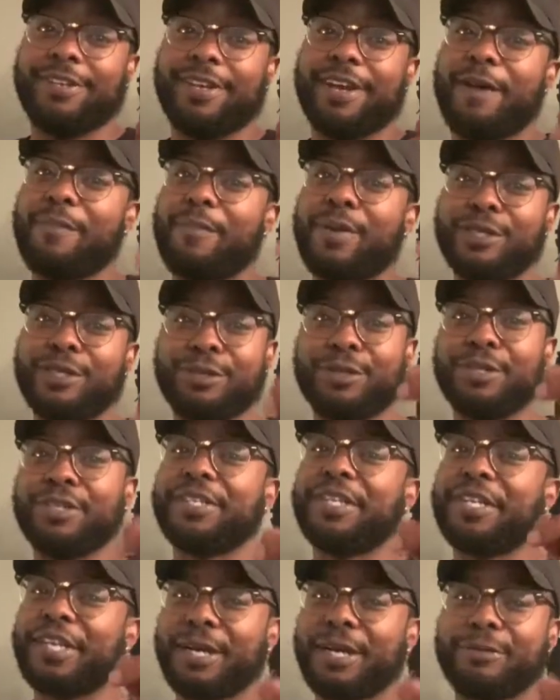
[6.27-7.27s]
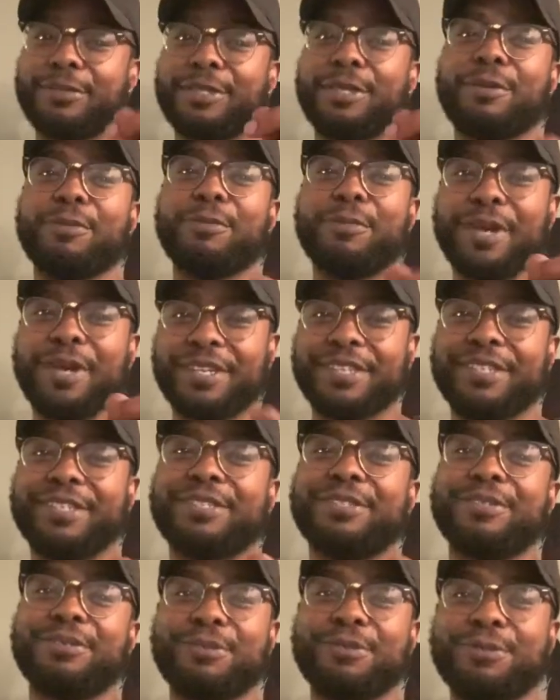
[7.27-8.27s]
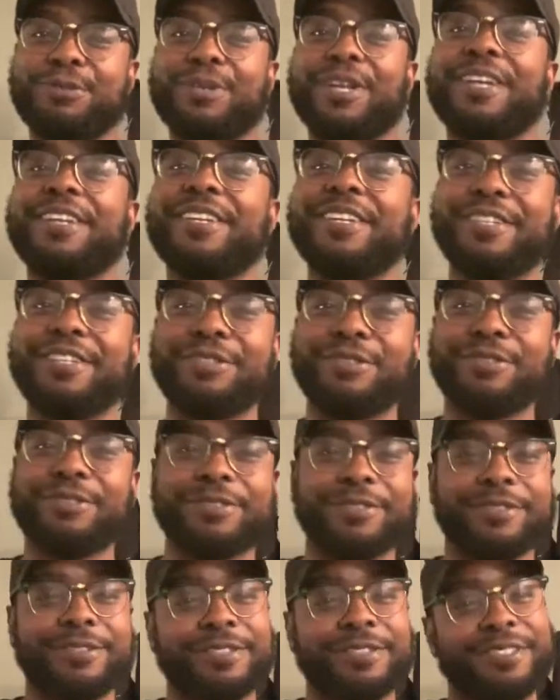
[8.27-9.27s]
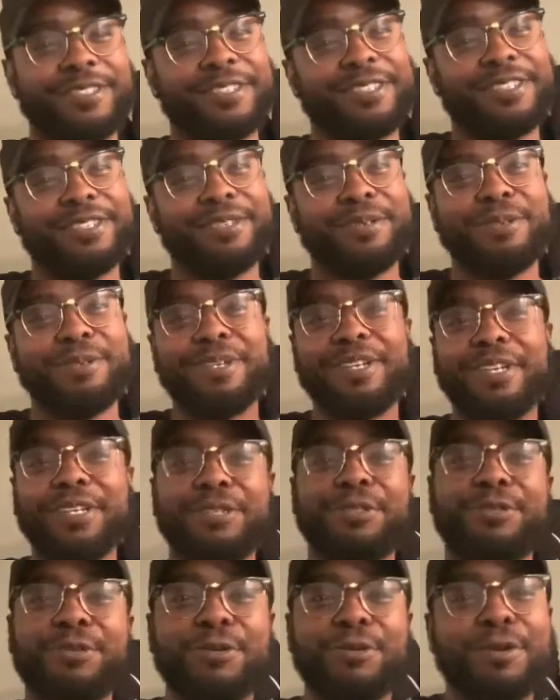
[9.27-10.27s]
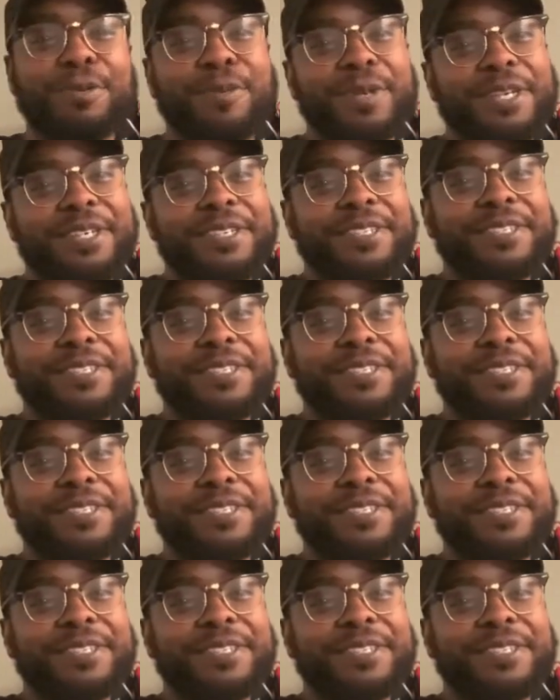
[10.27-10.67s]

I bet you didn't think I was coming back this soon now, did you? Let's do it, man.